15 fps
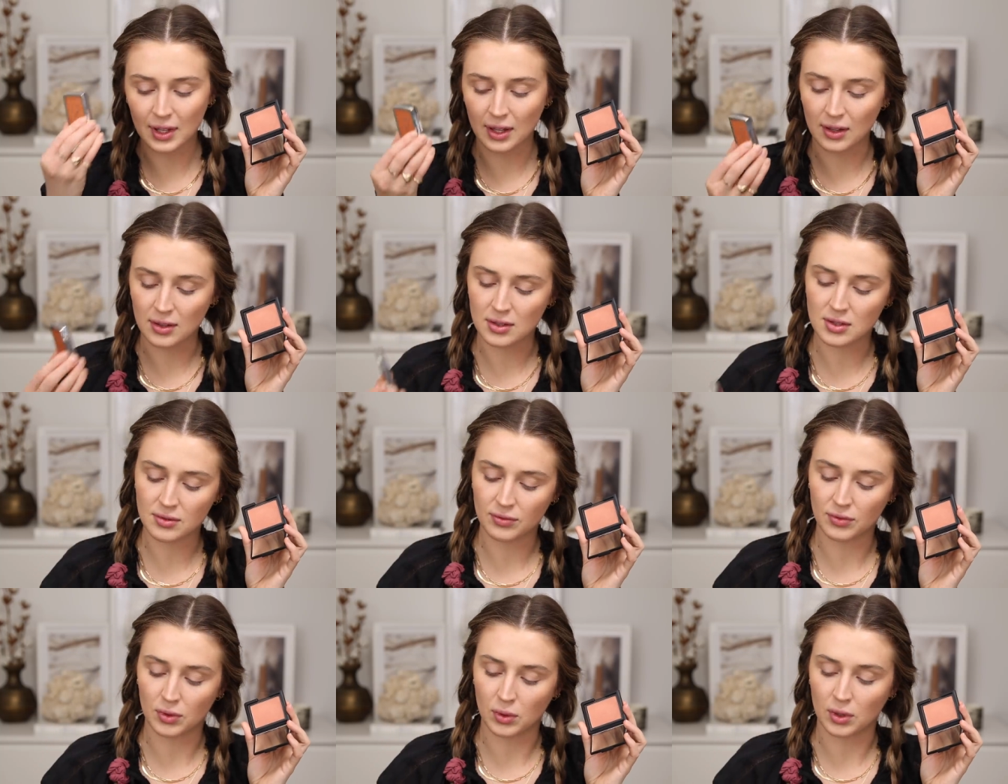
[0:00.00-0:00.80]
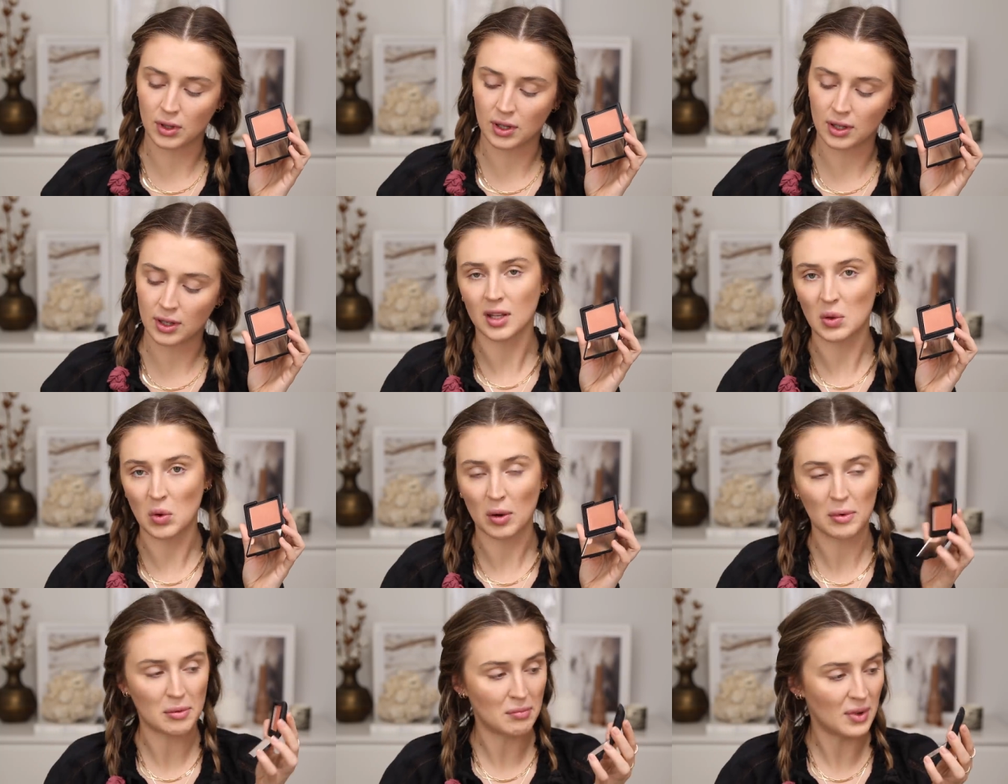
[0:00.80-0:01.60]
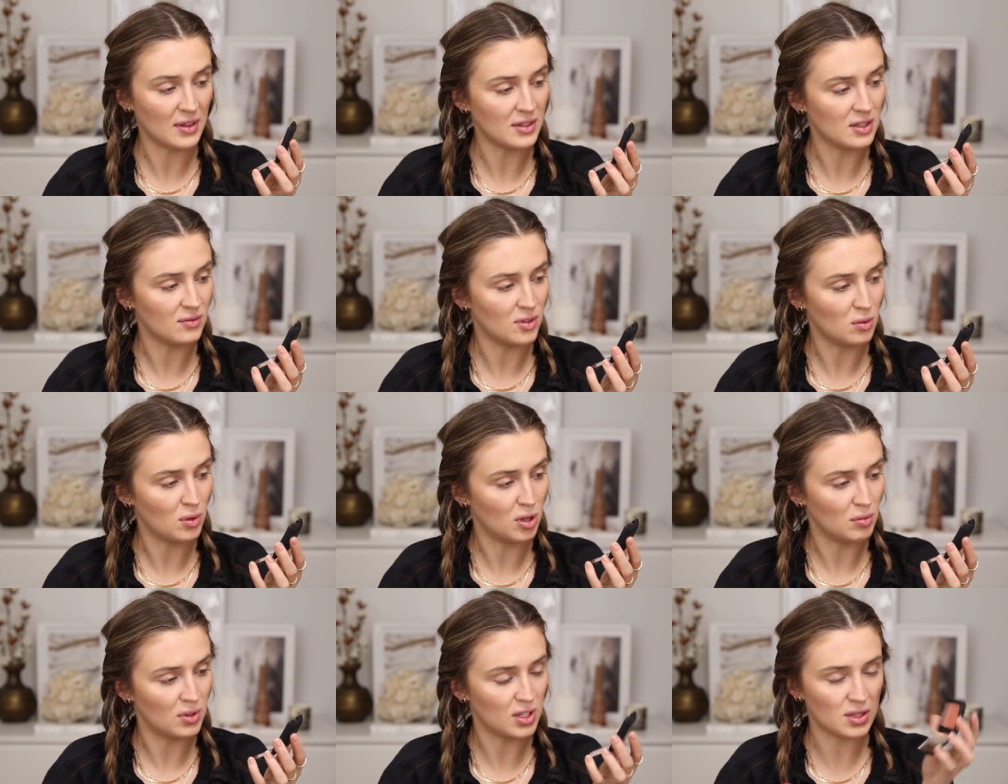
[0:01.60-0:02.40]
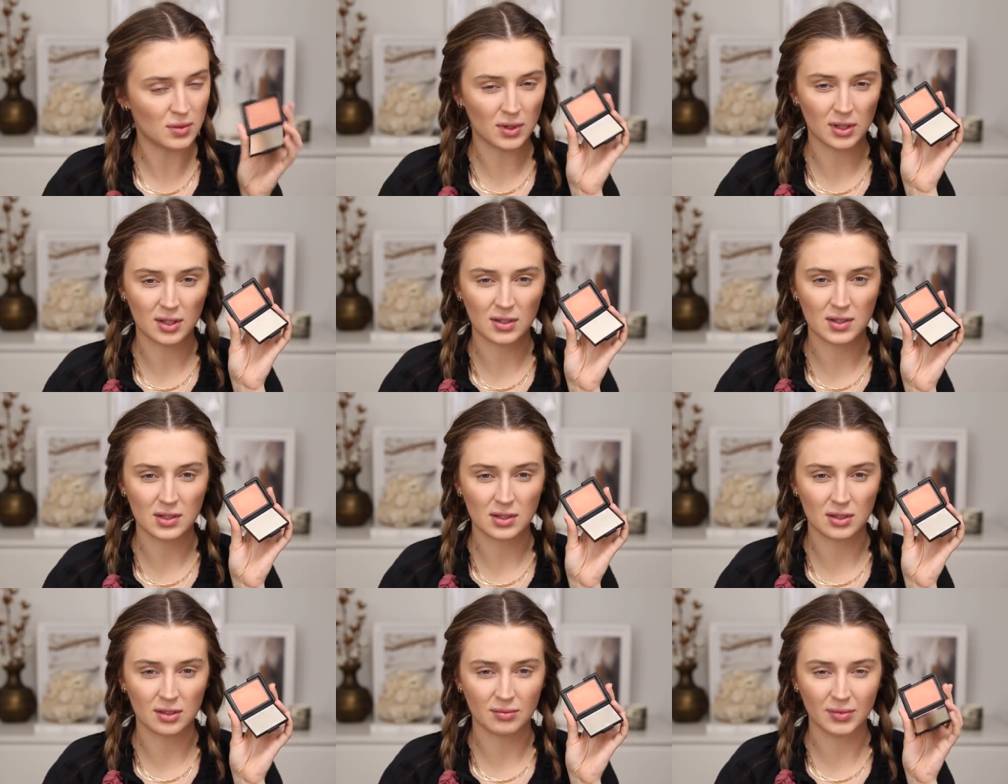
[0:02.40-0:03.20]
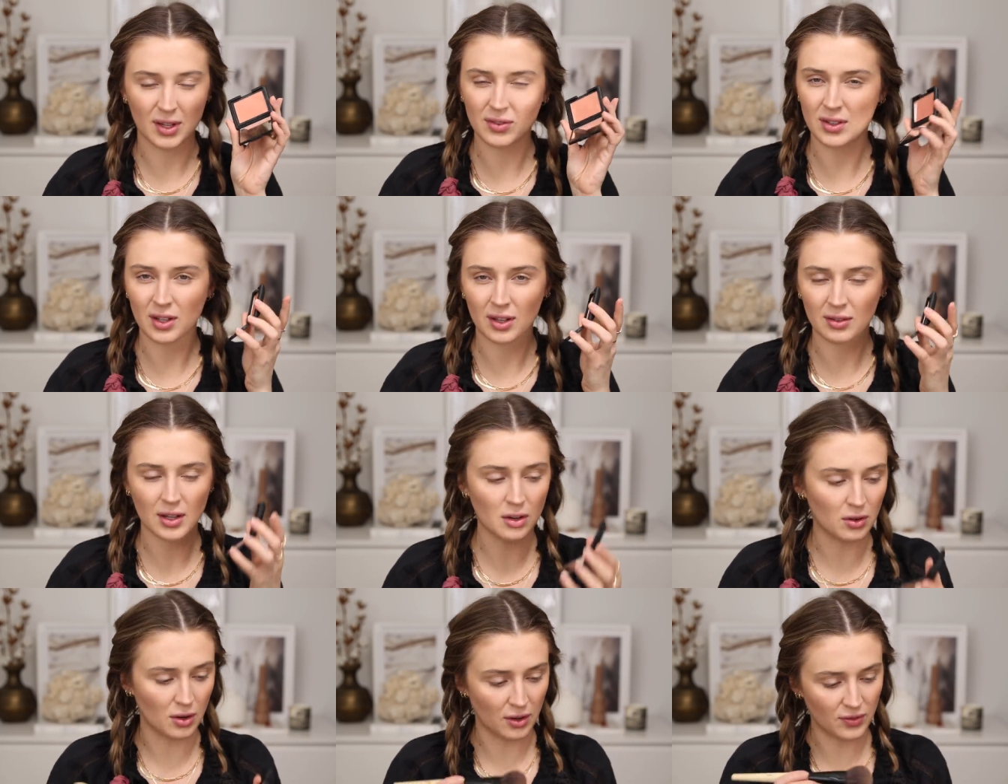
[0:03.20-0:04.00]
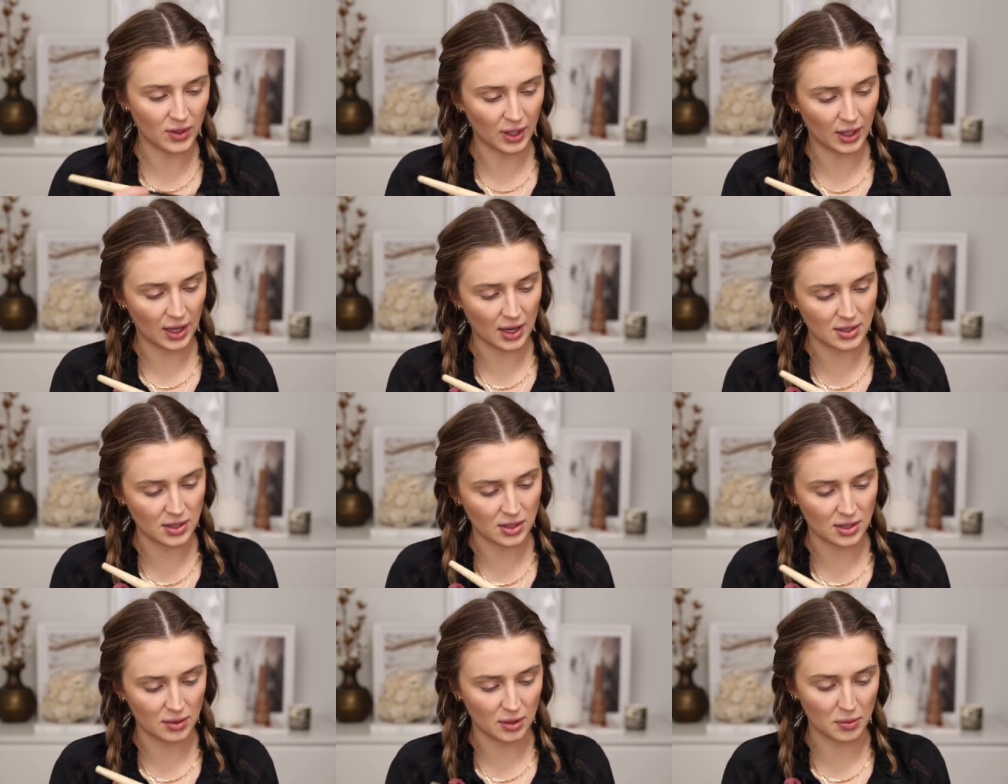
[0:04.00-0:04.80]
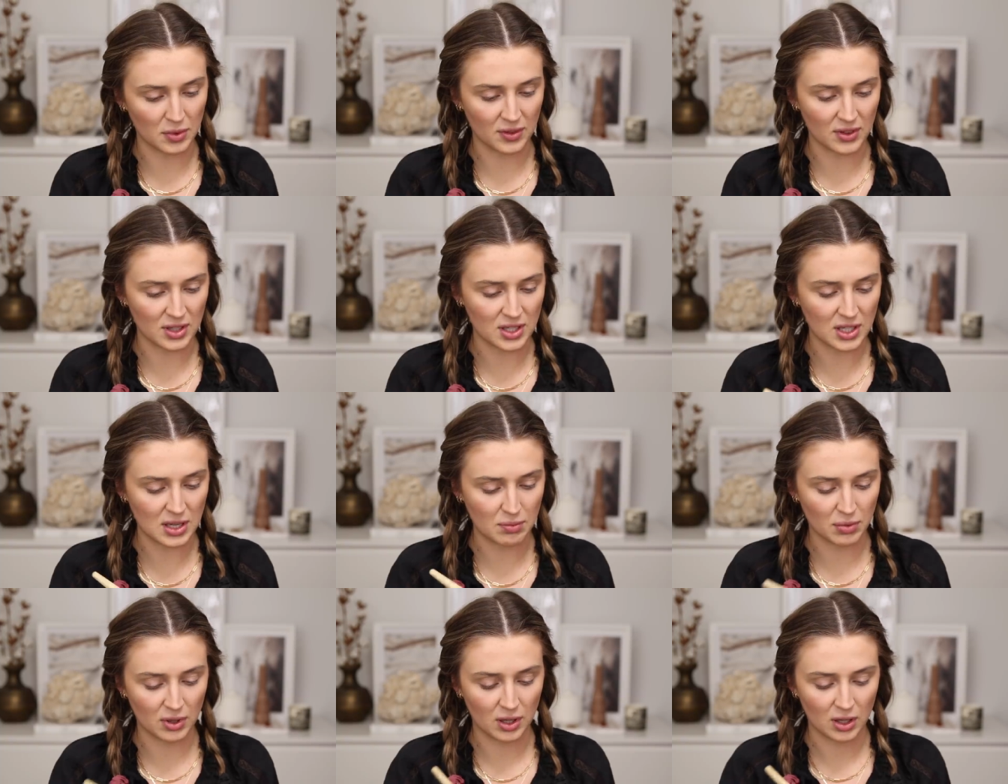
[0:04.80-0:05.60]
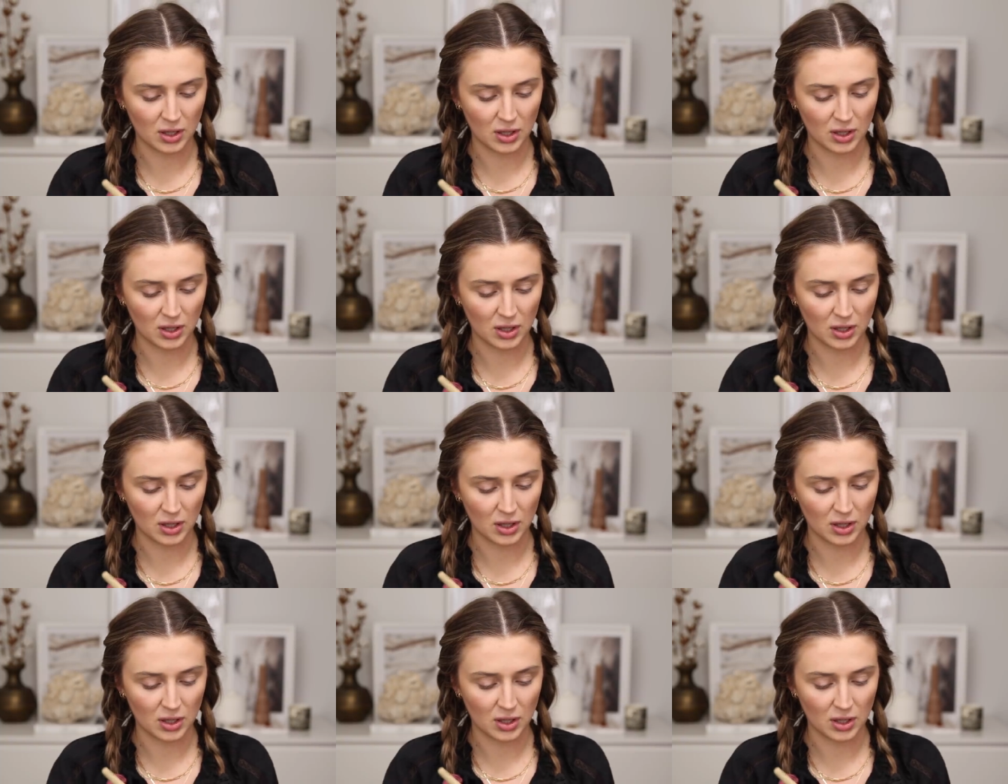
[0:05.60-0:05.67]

is for the warmer months, if you will, but this one can still, I, feel, I don't know, I feel like it has just a little bit of a deep